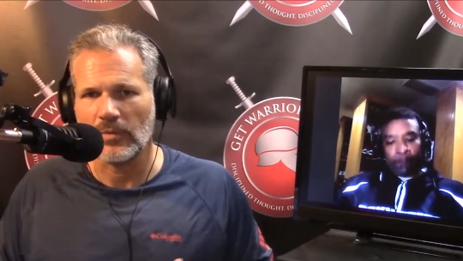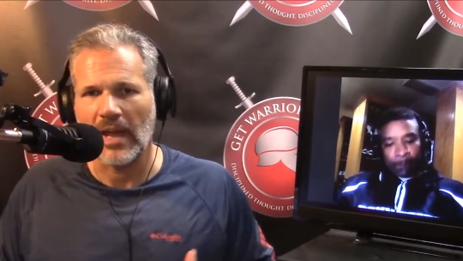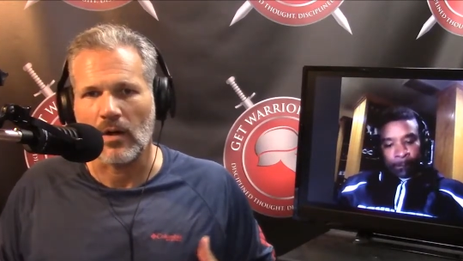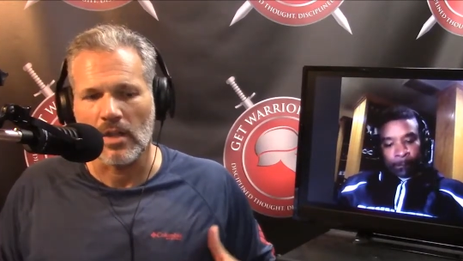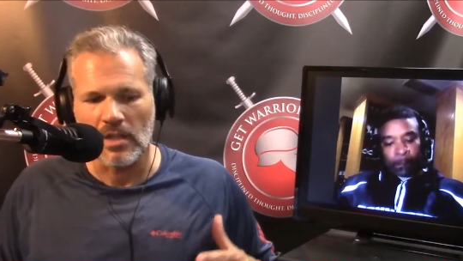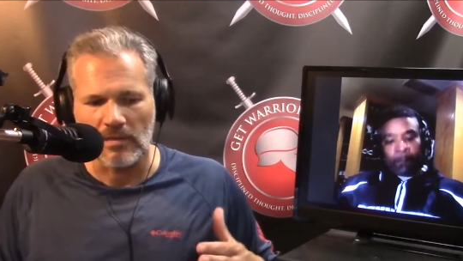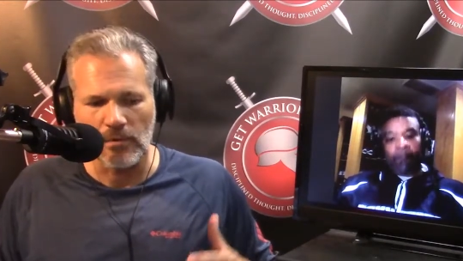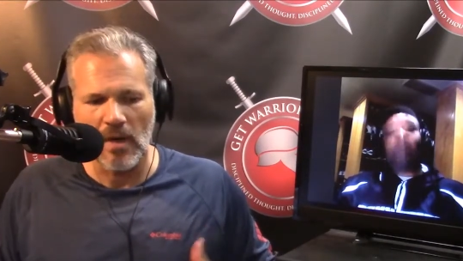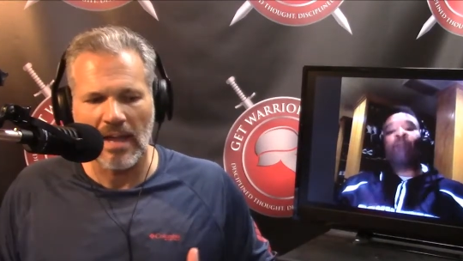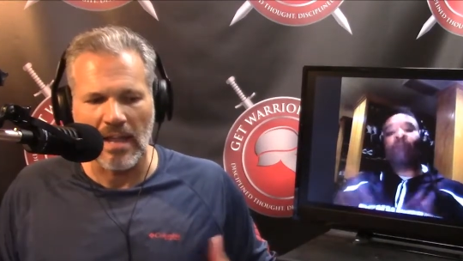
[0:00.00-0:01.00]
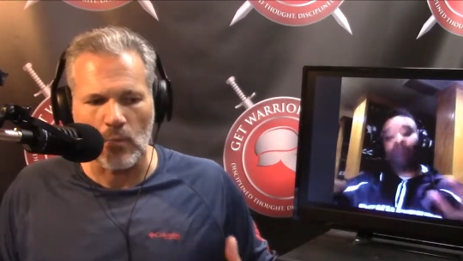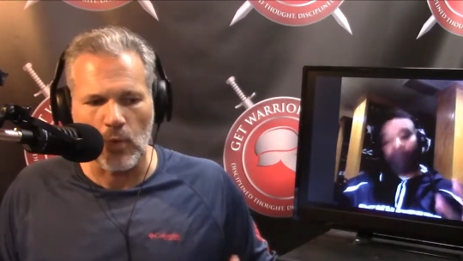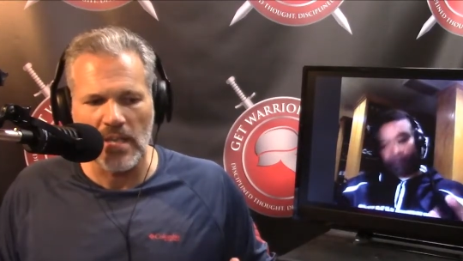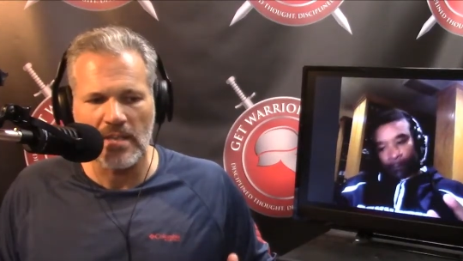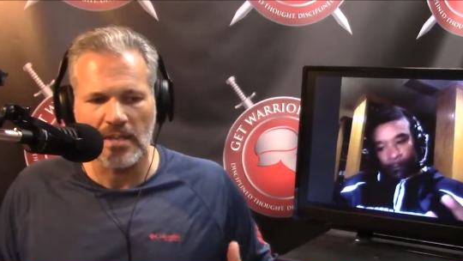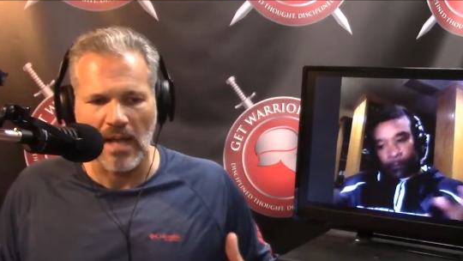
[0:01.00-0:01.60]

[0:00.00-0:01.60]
Speaker 1: now. If you had a weak